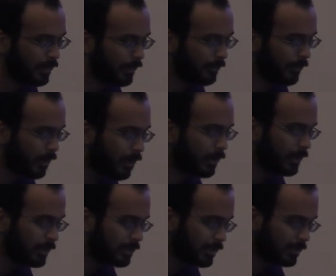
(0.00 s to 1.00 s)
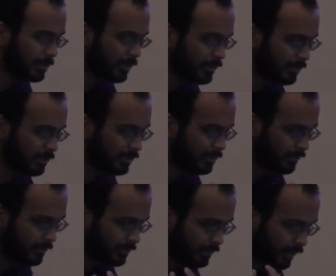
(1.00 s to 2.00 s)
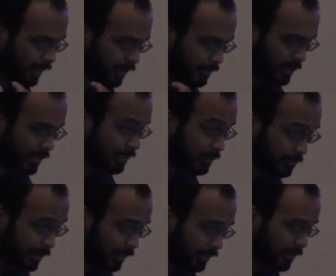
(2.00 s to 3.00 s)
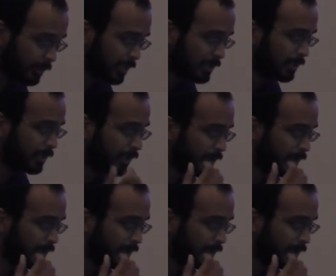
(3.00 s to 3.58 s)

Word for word: If it already exists, it just um, it doesn't do anything basically.